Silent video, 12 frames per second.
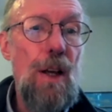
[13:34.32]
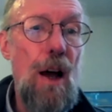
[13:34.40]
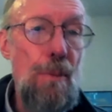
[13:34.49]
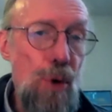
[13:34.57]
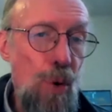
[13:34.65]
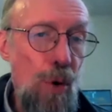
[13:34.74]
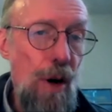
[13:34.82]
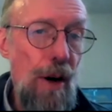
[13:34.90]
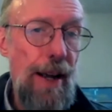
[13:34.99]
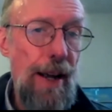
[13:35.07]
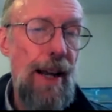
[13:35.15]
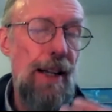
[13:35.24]

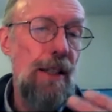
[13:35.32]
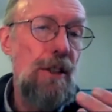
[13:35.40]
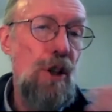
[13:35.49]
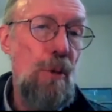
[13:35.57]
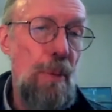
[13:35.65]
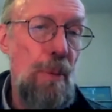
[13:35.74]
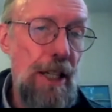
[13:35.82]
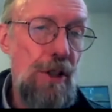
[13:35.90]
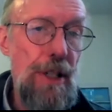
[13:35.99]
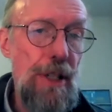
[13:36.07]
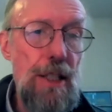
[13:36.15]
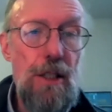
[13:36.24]
UMCOR and Global
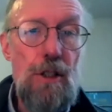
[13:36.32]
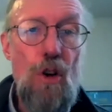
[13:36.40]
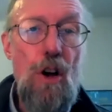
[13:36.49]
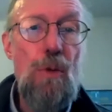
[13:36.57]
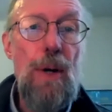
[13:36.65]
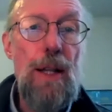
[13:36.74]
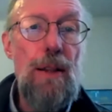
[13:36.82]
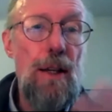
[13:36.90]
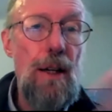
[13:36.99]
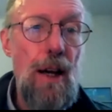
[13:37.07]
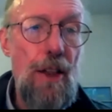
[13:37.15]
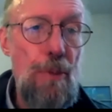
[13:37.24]
Ministries, along with
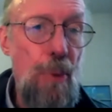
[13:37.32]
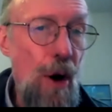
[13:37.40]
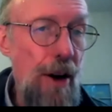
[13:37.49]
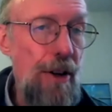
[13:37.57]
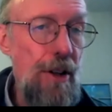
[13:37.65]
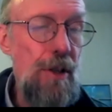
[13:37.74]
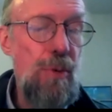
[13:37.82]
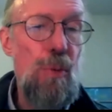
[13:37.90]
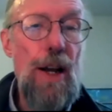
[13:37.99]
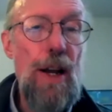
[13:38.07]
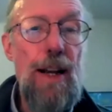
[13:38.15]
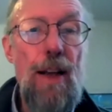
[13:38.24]
other partners, were
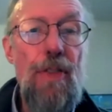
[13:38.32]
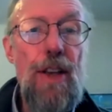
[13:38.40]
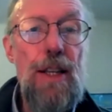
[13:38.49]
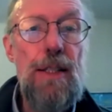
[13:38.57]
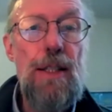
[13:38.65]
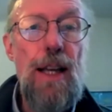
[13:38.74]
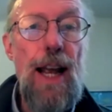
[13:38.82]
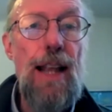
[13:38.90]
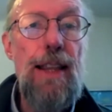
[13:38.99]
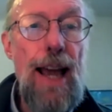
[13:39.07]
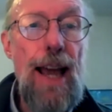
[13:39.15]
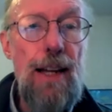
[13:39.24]
working on this.
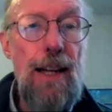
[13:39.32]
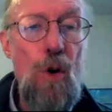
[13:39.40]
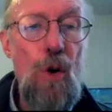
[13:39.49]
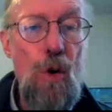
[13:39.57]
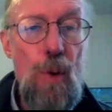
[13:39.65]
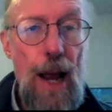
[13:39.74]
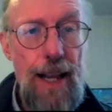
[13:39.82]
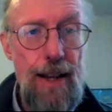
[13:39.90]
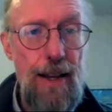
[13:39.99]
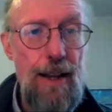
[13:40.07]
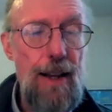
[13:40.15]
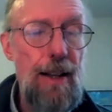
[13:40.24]
And yet
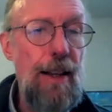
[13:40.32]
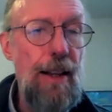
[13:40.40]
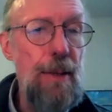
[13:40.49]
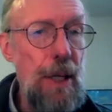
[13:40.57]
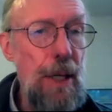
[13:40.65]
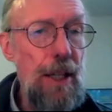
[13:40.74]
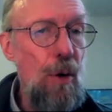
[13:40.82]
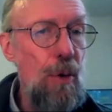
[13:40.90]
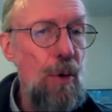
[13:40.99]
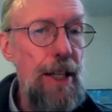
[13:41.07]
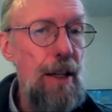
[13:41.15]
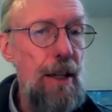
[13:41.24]
already, they've been there
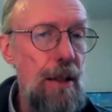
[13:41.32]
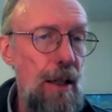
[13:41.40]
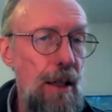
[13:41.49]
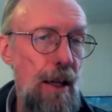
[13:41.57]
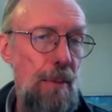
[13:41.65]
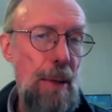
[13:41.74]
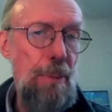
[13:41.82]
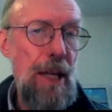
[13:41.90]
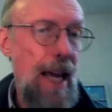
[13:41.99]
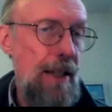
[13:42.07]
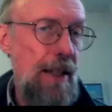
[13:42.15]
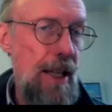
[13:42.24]
only
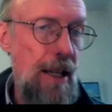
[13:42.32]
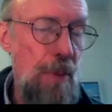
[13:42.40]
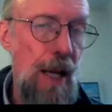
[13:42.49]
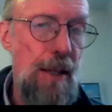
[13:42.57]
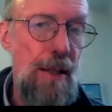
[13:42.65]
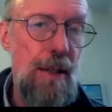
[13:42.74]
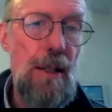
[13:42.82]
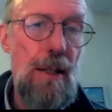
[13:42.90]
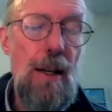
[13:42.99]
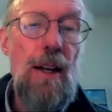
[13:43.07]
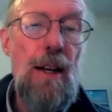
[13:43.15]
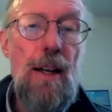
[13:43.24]
maybe 18 months.
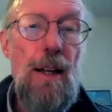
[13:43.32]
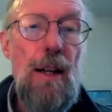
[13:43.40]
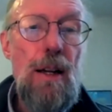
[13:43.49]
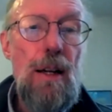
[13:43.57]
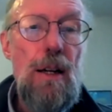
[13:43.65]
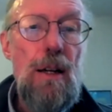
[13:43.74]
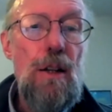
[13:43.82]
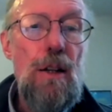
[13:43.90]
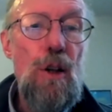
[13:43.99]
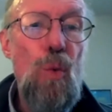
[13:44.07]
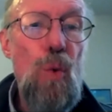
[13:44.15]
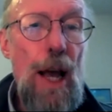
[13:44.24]

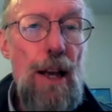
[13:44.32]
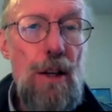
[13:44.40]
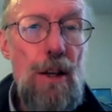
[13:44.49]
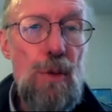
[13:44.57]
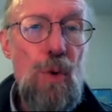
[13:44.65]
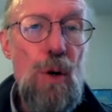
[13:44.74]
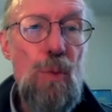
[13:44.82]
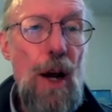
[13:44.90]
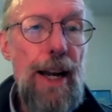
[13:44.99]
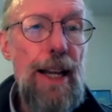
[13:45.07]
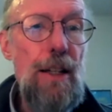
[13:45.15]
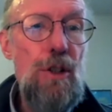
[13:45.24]
The wells were
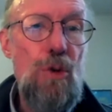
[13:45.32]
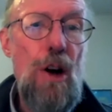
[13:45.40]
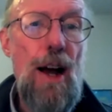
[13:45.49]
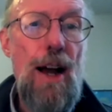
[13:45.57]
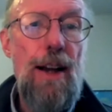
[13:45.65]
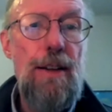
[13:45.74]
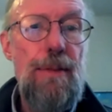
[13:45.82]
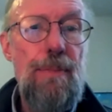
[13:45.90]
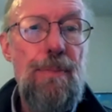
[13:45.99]
running dry